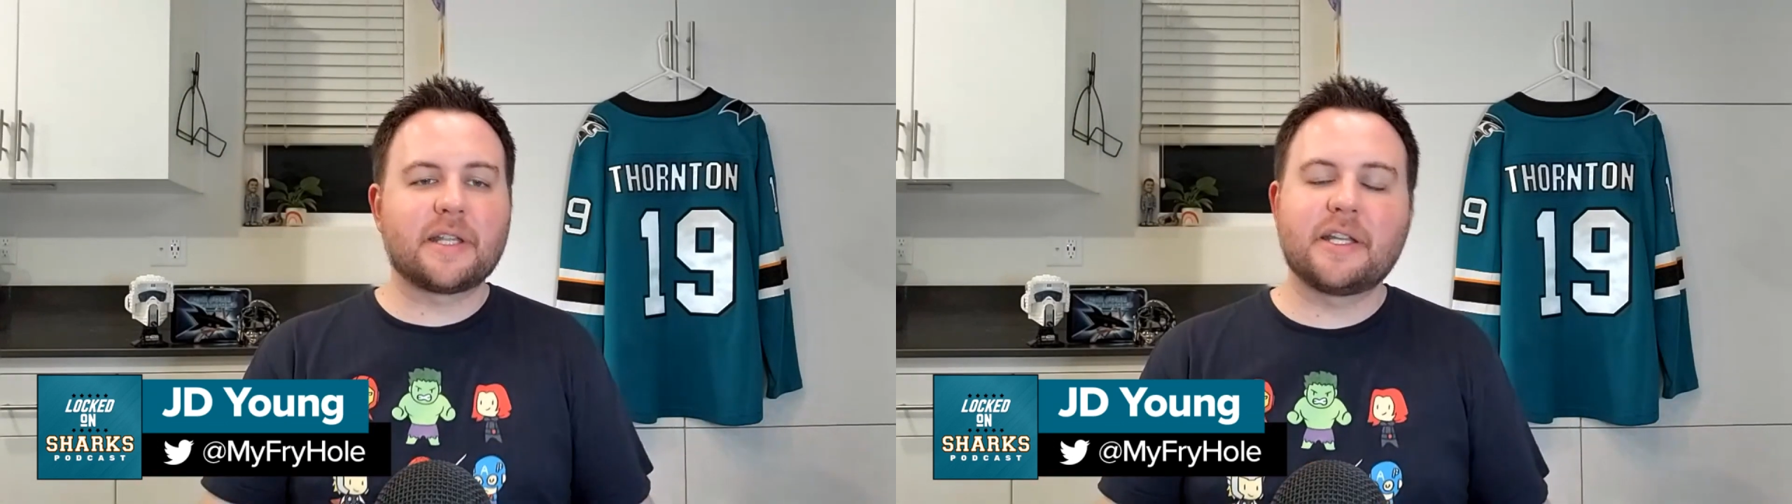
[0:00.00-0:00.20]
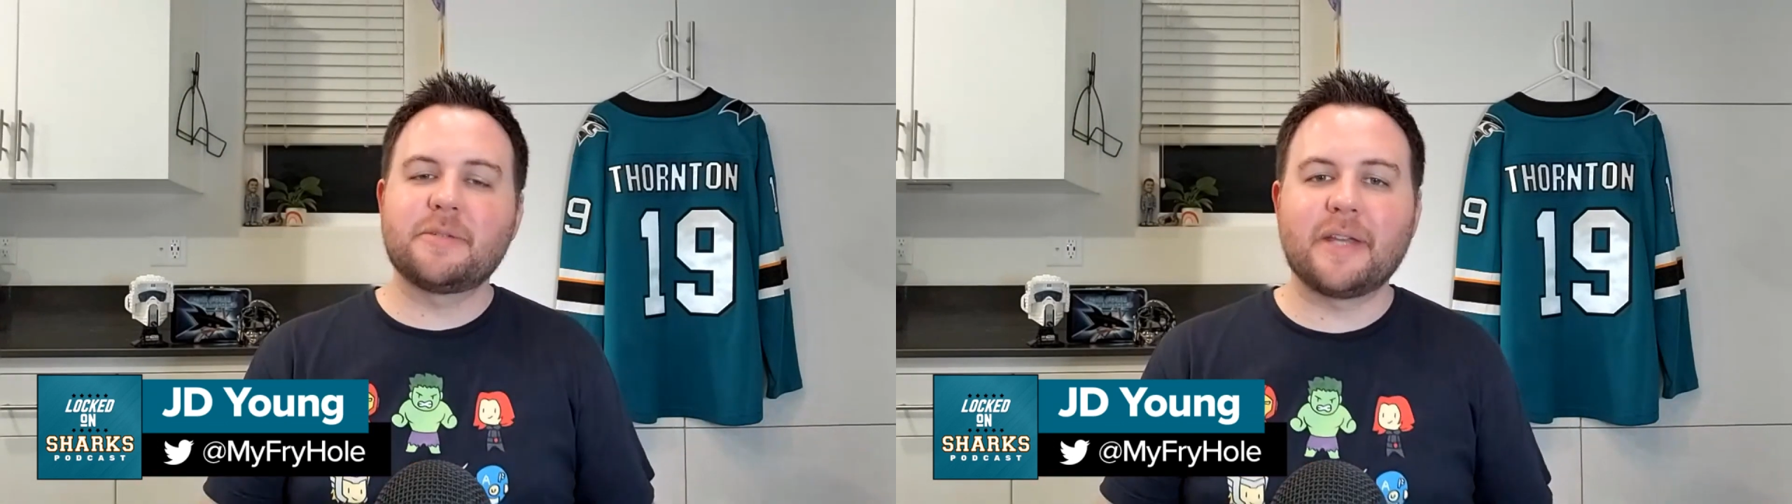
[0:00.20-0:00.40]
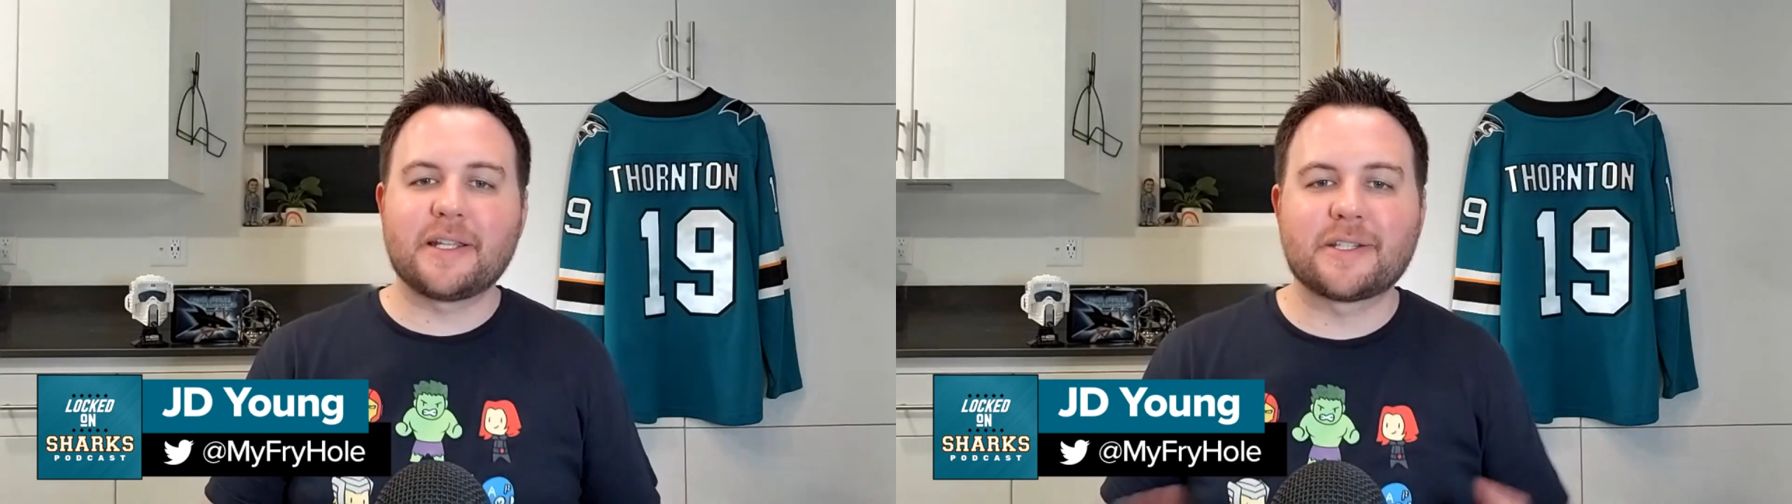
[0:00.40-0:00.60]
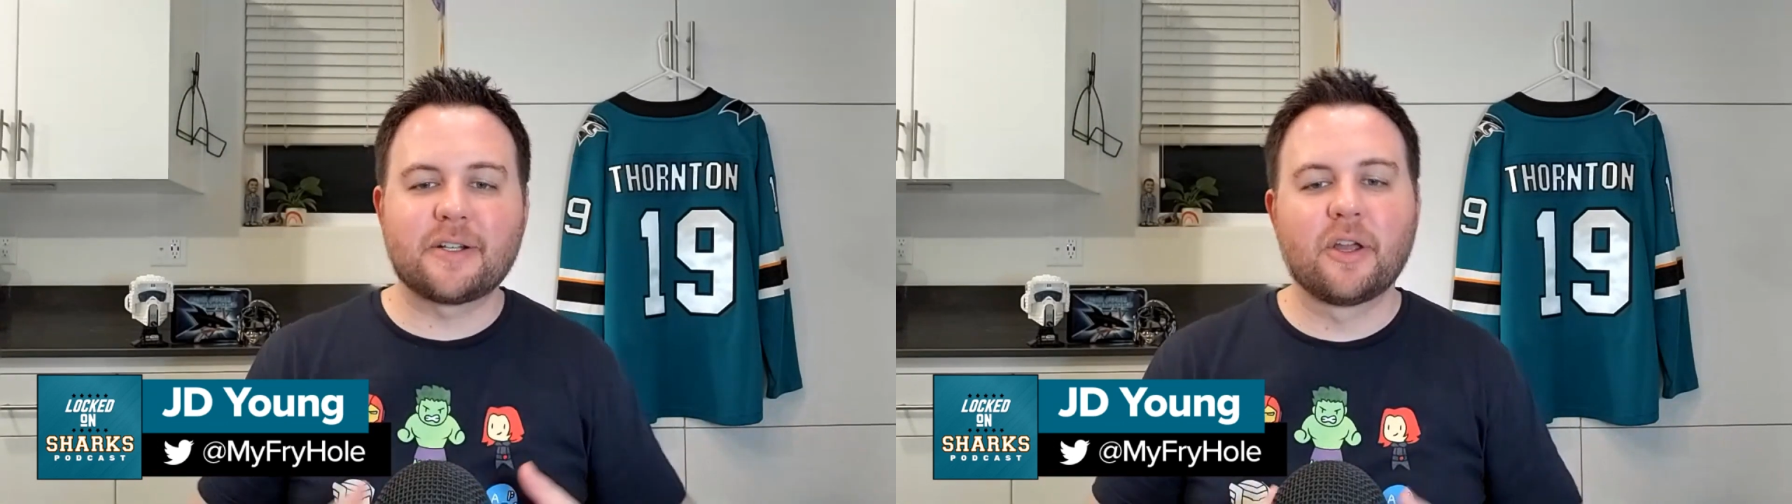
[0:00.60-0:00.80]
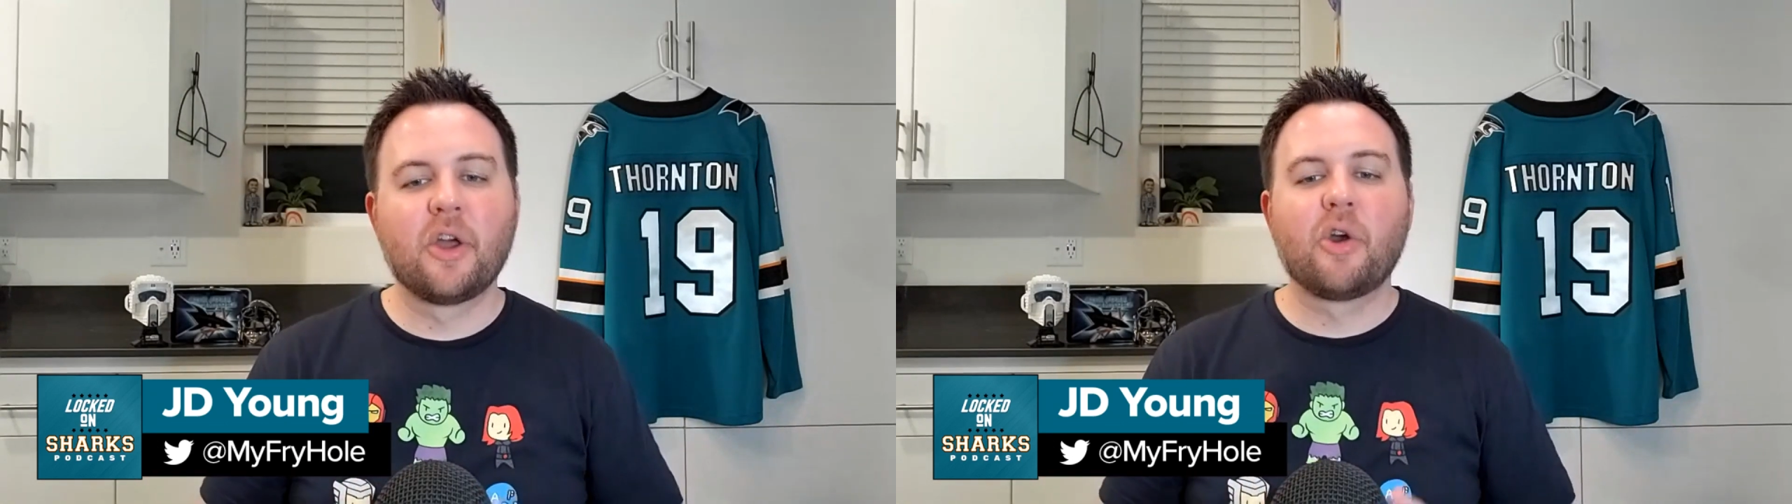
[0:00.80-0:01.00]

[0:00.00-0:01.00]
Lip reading: that need to be answered